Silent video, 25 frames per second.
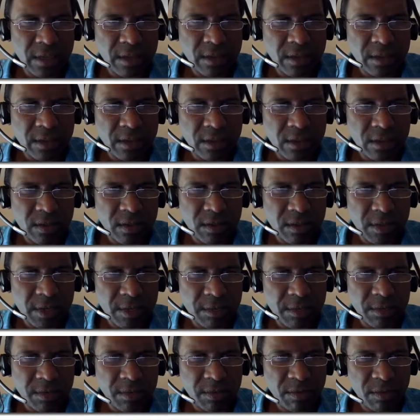Let's just see what
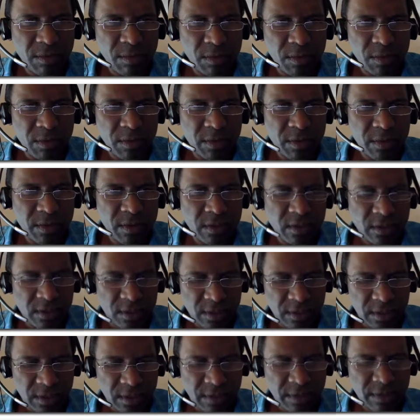happens if we remove this, just
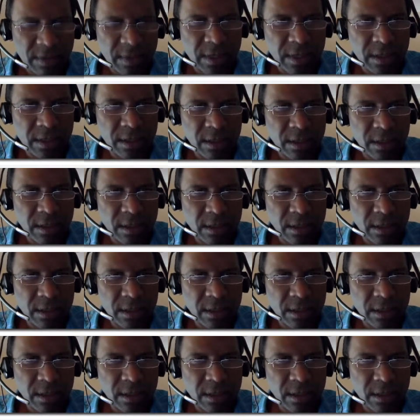to see if that